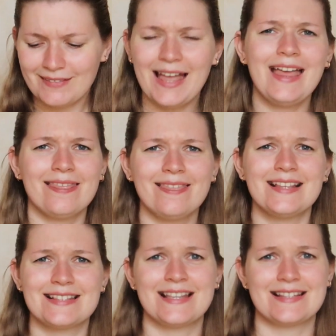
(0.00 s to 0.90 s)
And
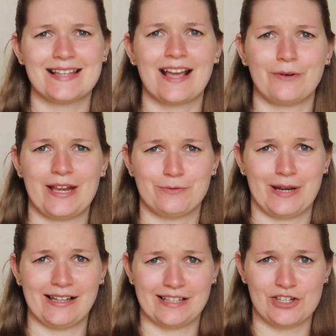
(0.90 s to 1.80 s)
this is a great
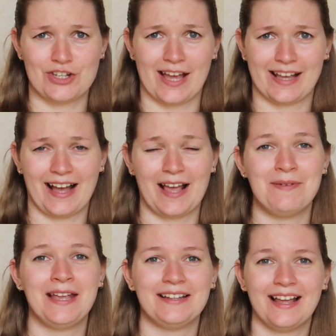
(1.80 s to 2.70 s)
reality check. I
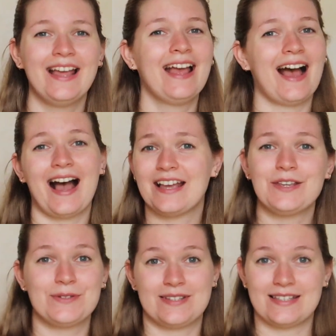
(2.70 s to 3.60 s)
mean, I
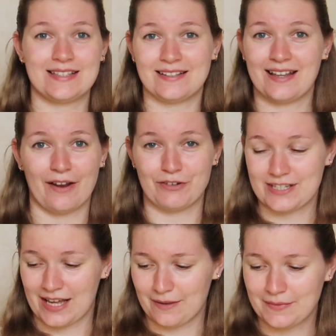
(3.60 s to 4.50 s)
used it every
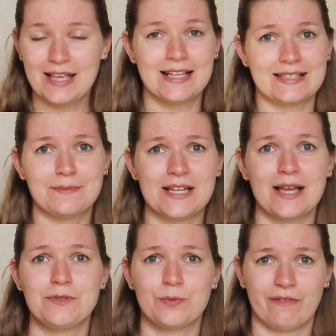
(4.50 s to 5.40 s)
time,
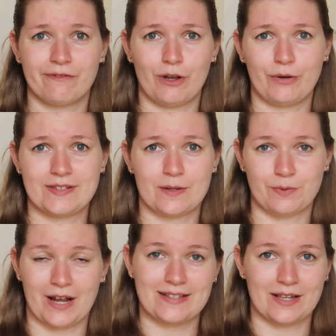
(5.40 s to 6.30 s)
sometimes with very
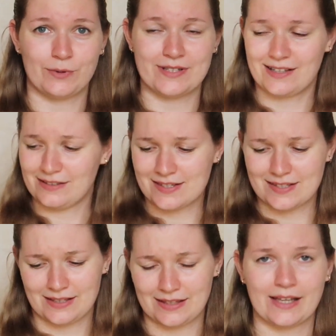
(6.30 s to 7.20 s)
surprising results,
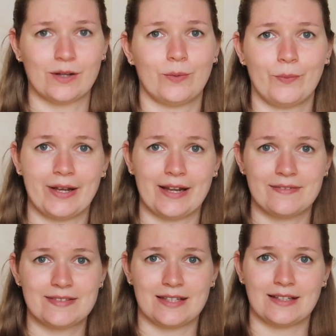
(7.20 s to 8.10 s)
like when
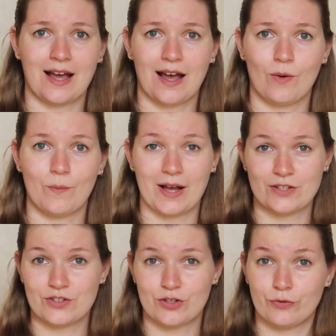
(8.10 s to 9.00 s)
I've seen how
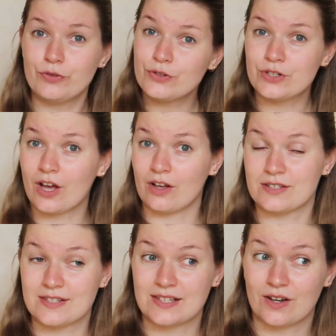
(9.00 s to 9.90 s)
much fruit
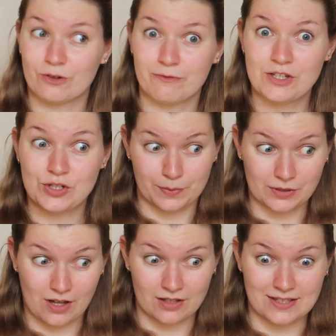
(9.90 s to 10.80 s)
costs or vegetable
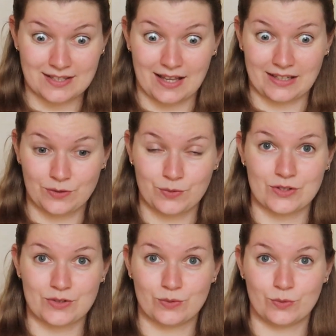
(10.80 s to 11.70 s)
costs, and it
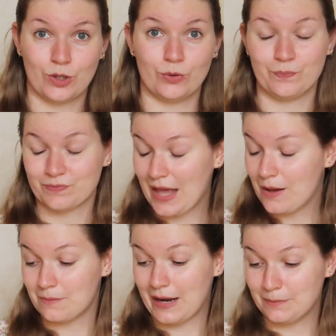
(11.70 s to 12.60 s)
was, whoa,
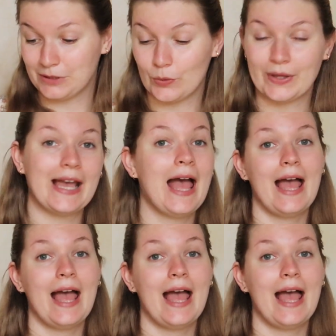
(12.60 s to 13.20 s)
mind-blowing.